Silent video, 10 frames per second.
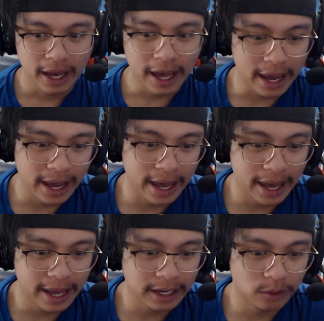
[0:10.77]

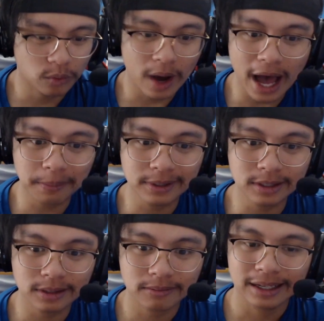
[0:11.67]
And what
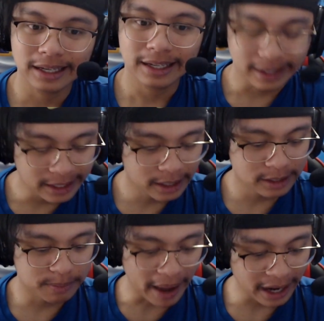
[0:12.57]
happens?
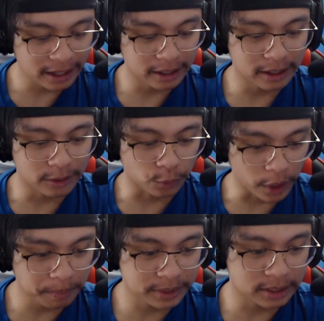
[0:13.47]
Hina's bag
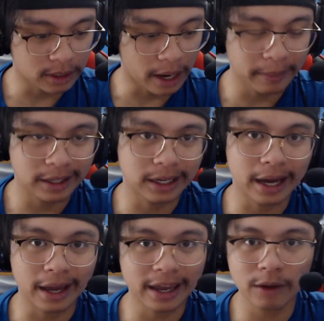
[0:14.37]
rips. I mean,
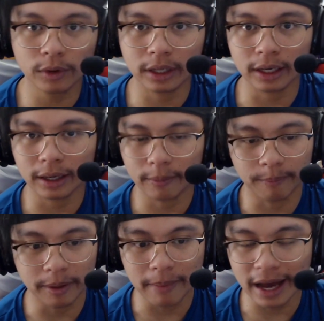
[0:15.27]
I, I can't really
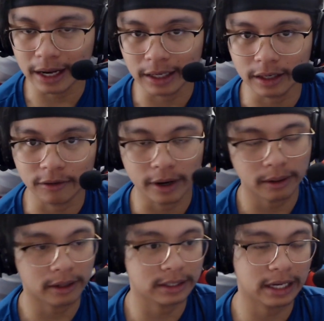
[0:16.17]
be mad at Hina, right?
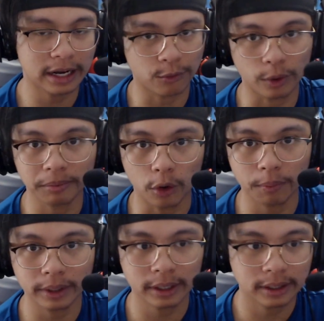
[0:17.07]
Because it kind of ripped
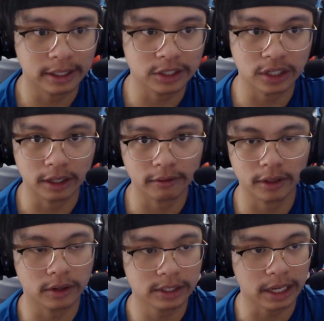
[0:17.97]
open, and she didn't even
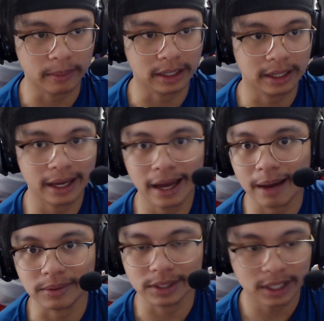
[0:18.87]
notice. I mean, it, it
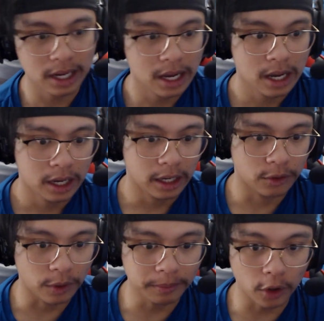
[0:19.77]
happens. It
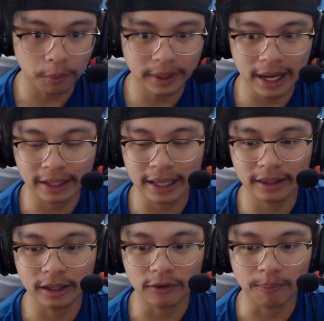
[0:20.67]
ripped open, and
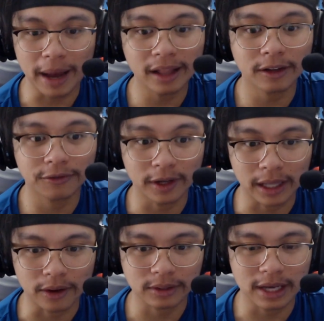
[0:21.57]
then the ballot fell
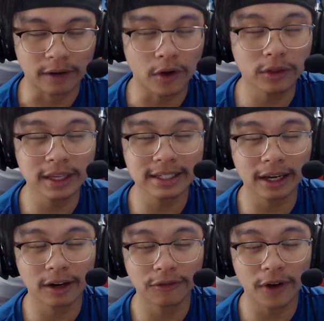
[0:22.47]
out. Out of all things that
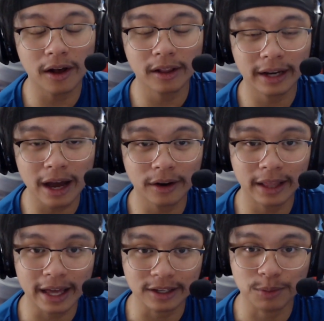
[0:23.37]
could have fallen out of
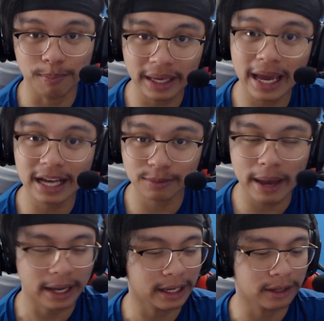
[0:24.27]
that big ass
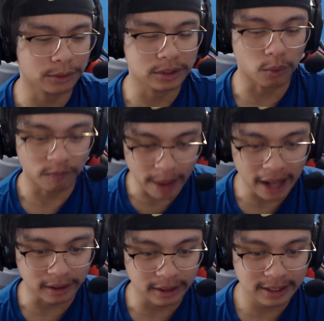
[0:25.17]
bag, it was the
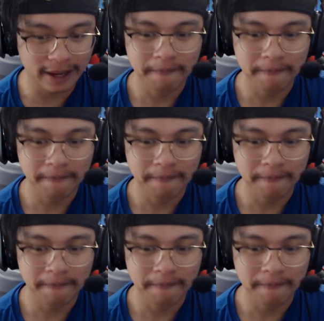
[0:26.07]
ballot.